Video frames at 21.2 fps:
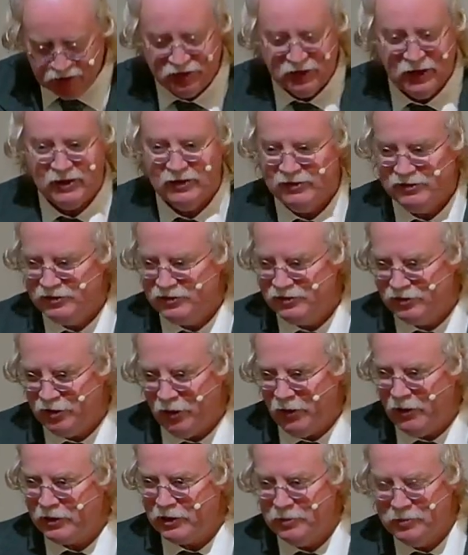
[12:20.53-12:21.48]
that
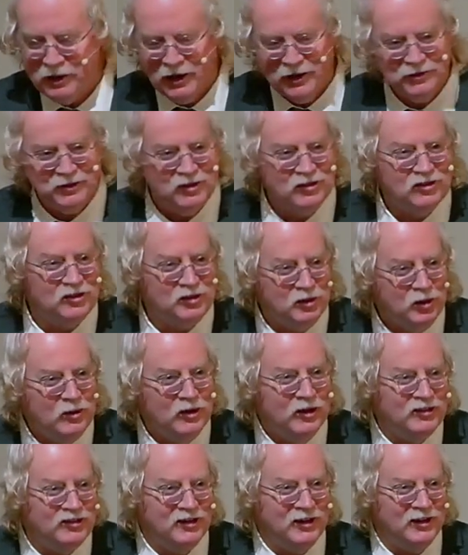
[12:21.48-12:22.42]
talk about this
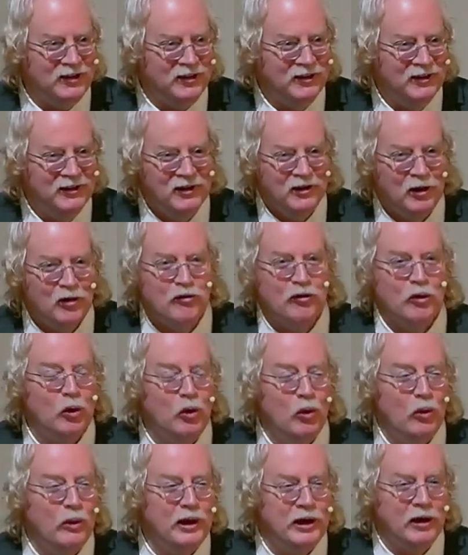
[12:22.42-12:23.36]
unity of who
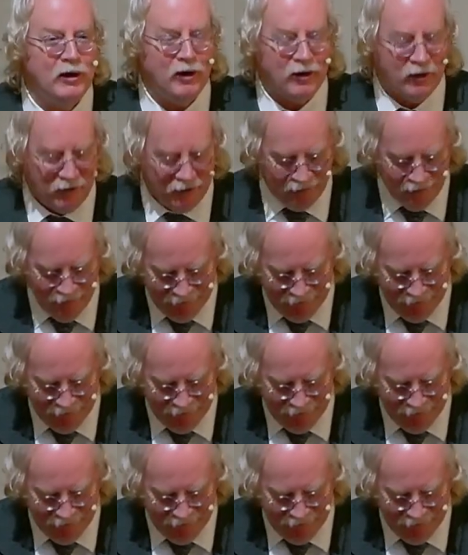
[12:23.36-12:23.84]
we are